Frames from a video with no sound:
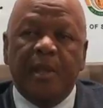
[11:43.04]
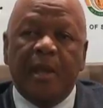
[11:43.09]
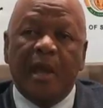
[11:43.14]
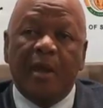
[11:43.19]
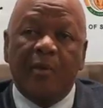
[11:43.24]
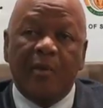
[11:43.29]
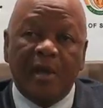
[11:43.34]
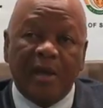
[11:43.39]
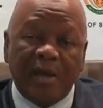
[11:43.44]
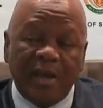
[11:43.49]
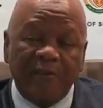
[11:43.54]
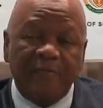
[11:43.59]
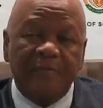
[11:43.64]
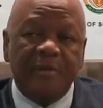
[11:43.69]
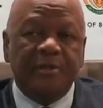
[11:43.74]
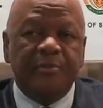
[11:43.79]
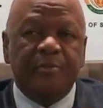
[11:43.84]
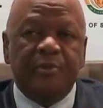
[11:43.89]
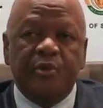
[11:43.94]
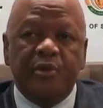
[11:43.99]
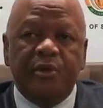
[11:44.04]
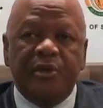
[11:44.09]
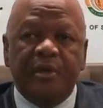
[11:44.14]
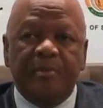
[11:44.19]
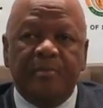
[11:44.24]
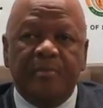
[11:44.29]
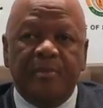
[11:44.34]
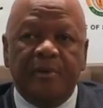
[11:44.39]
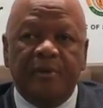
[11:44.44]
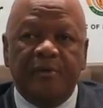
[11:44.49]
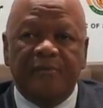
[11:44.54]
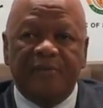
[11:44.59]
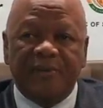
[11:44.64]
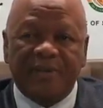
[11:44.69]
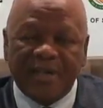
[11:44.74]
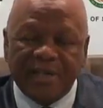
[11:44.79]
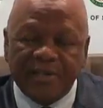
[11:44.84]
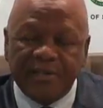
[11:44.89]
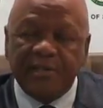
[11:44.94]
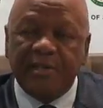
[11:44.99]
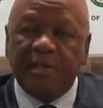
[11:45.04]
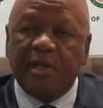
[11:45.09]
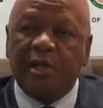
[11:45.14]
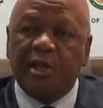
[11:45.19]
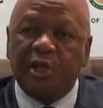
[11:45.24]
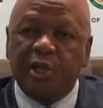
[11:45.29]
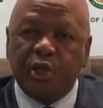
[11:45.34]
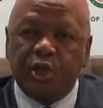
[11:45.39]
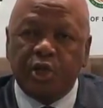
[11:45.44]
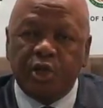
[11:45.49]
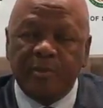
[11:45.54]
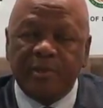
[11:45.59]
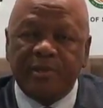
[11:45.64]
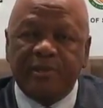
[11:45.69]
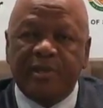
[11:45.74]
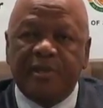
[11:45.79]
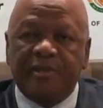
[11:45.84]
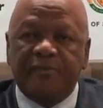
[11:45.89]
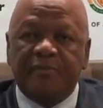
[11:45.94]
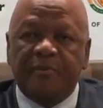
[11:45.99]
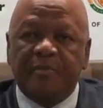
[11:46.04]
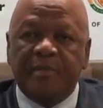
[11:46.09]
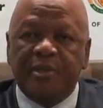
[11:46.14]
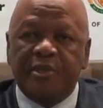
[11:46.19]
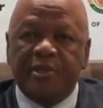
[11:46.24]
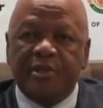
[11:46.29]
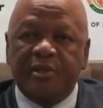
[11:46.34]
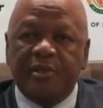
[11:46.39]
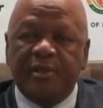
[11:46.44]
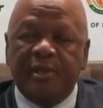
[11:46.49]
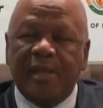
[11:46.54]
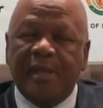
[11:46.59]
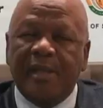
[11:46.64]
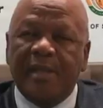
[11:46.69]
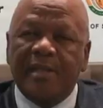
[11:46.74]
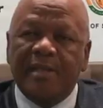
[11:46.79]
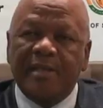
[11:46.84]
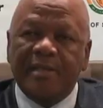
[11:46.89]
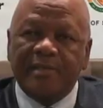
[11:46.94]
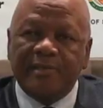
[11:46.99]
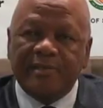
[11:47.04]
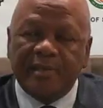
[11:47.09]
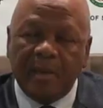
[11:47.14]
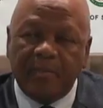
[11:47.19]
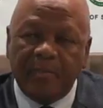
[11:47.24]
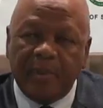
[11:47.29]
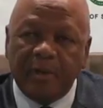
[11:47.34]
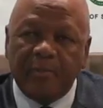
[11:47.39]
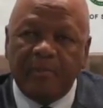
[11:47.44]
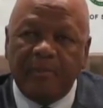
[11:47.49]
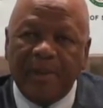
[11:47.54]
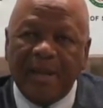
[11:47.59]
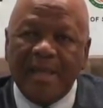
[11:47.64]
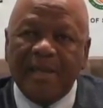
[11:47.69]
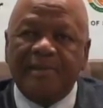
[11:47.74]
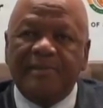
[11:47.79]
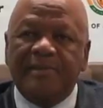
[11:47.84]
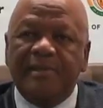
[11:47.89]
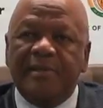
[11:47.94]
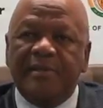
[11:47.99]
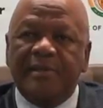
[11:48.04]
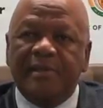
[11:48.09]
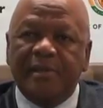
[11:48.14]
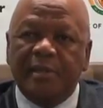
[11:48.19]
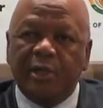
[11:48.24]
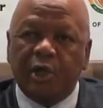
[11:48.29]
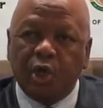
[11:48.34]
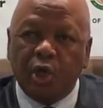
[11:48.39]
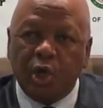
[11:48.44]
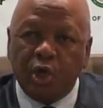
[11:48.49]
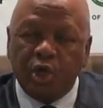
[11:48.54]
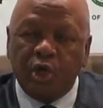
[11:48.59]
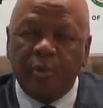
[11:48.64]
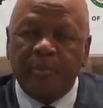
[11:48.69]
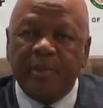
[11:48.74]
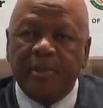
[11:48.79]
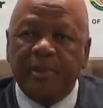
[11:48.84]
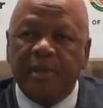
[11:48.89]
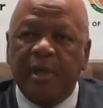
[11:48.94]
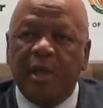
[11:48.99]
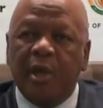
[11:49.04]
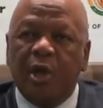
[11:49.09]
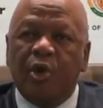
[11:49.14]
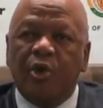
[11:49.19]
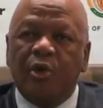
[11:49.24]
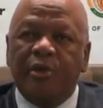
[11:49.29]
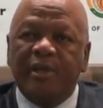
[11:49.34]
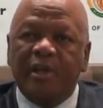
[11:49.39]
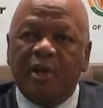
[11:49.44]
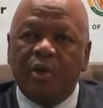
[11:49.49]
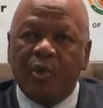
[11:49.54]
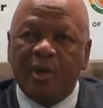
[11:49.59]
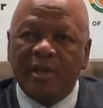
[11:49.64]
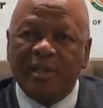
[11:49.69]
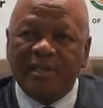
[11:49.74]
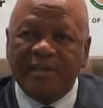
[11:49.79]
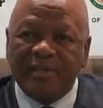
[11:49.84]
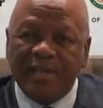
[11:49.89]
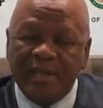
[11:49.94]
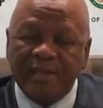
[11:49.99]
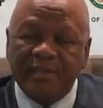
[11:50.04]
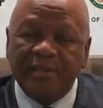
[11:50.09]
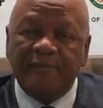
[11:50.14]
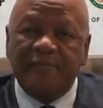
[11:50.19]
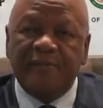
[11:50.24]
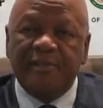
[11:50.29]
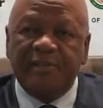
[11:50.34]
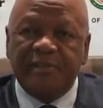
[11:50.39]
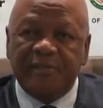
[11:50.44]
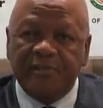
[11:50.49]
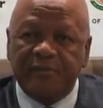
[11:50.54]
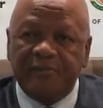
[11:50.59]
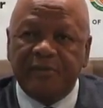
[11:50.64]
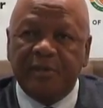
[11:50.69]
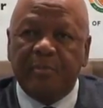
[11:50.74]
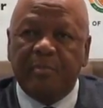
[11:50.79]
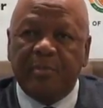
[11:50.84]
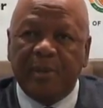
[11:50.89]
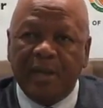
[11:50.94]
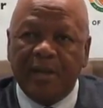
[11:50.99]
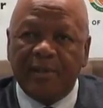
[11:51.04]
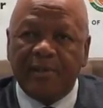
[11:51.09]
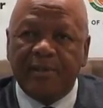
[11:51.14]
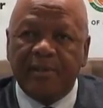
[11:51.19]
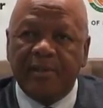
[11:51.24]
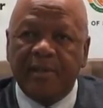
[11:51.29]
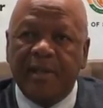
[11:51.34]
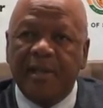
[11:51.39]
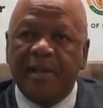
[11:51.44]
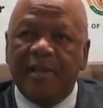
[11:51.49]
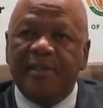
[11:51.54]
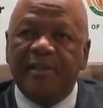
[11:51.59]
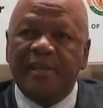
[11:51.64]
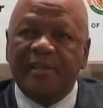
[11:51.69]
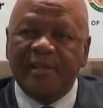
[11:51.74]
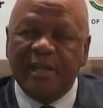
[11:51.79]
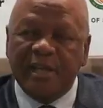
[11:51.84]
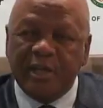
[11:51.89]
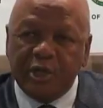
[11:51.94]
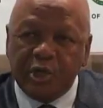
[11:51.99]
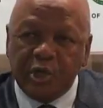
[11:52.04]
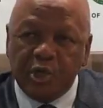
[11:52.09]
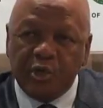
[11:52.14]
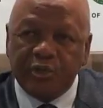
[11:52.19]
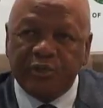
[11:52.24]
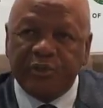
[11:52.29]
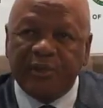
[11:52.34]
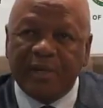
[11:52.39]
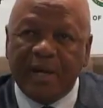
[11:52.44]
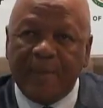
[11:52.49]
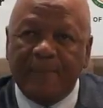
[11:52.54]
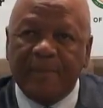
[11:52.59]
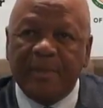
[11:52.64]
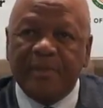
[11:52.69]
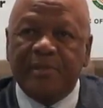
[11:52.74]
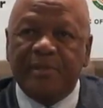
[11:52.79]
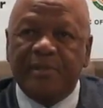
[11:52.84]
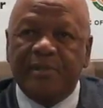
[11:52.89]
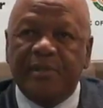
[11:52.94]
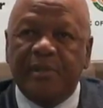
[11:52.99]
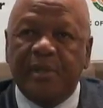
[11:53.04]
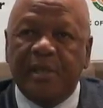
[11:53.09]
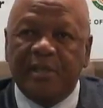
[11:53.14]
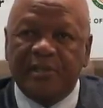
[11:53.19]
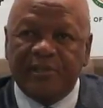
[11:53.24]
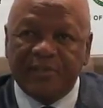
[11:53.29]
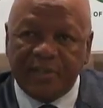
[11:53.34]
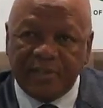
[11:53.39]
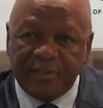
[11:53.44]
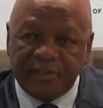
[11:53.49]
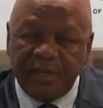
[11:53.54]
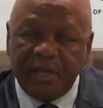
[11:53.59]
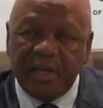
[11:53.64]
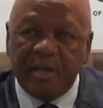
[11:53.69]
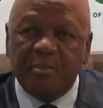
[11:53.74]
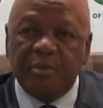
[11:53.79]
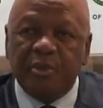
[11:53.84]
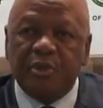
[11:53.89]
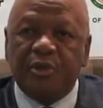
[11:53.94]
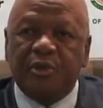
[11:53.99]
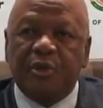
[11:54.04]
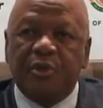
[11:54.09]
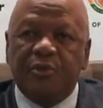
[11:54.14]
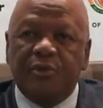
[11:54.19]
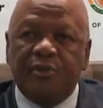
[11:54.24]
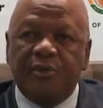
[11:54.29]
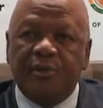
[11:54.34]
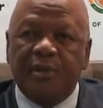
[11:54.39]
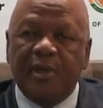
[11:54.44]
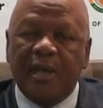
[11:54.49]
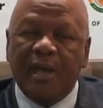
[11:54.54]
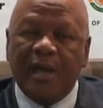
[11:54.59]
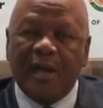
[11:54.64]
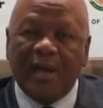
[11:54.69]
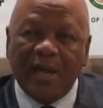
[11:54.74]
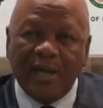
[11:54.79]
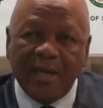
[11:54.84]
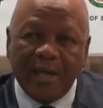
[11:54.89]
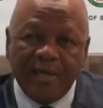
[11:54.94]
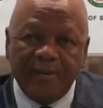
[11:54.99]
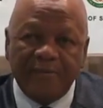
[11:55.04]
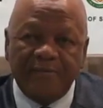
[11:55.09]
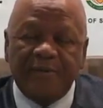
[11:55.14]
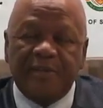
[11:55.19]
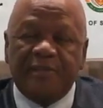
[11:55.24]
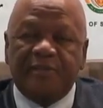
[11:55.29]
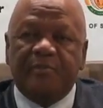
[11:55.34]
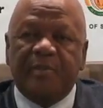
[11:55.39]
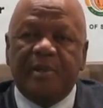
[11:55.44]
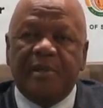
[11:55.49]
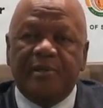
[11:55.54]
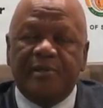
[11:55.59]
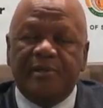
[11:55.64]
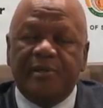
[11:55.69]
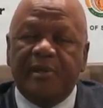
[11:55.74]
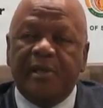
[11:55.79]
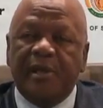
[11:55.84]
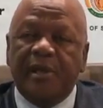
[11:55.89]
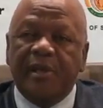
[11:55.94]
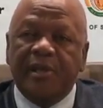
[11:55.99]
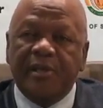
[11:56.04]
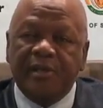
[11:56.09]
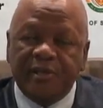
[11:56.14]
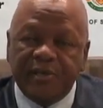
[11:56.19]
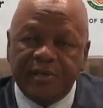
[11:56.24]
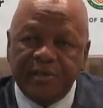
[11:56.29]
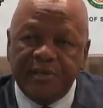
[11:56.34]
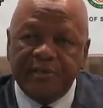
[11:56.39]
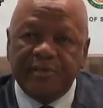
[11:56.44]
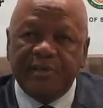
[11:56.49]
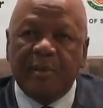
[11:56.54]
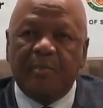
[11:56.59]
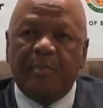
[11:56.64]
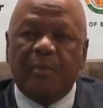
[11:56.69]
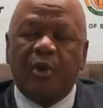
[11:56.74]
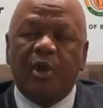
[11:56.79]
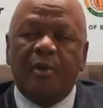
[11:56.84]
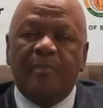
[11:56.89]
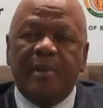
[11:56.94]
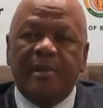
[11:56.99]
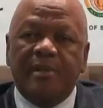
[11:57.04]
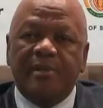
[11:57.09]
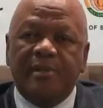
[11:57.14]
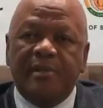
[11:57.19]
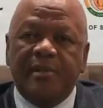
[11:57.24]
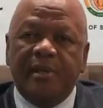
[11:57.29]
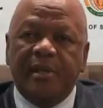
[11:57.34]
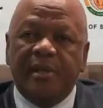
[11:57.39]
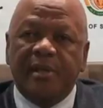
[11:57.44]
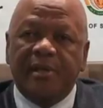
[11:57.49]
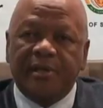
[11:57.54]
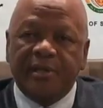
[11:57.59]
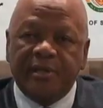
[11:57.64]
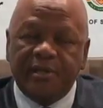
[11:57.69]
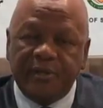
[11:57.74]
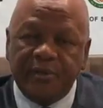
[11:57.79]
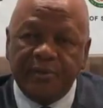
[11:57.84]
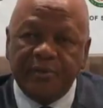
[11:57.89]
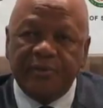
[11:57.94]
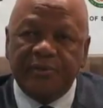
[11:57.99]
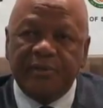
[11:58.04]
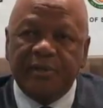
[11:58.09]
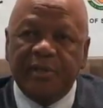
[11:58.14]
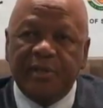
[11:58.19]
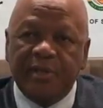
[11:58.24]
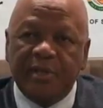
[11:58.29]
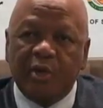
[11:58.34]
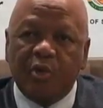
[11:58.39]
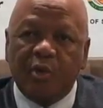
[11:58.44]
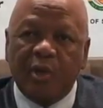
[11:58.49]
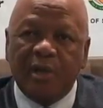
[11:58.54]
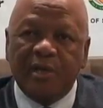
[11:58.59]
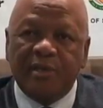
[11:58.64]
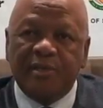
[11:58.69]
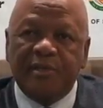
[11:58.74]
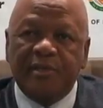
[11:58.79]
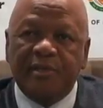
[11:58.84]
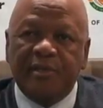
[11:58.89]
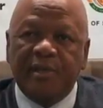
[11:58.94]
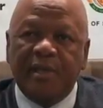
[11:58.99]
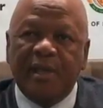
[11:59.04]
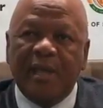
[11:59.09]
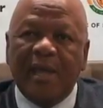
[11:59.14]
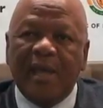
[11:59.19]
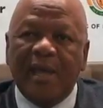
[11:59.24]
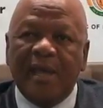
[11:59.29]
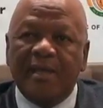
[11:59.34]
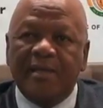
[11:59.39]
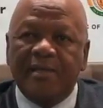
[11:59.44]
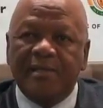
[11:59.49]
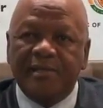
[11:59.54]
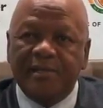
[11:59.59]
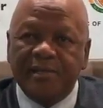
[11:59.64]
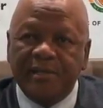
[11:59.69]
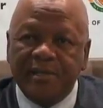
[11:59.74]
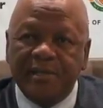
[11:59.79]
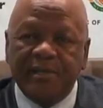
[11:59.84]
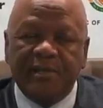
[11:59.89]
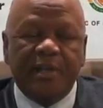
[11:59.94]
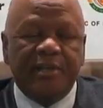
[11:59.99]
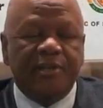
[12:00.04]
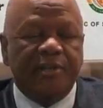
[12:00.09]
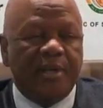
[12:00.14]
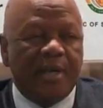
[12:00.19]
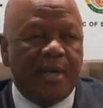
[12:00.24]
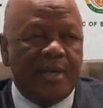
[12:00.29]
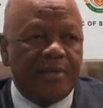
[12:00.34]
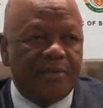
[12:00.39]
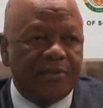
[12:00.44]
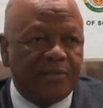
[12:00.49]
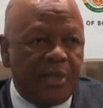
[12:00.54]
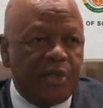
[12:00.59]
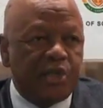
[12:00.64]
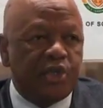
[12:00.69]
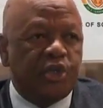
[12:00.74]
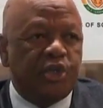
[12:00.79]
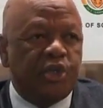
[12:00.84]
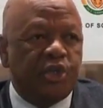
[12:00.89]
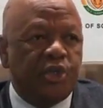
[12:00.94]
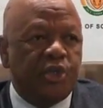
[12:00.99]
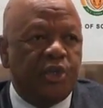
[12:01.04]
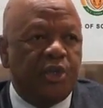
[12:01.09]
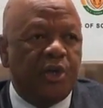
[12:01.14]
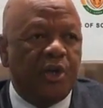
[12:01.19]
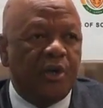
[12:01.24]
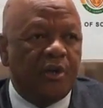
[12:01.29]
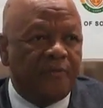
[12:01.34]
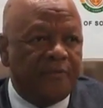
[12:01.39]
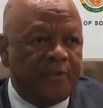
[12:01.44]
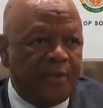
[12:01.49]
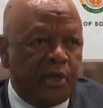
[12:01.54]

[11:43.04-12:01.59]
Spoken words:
Our government's program of radical economic transformation is about placing the economy on a qualitatively different path that ensures rapid, sustainable growth, higher investment, increased employment, reduced inequality, and de-racialization of the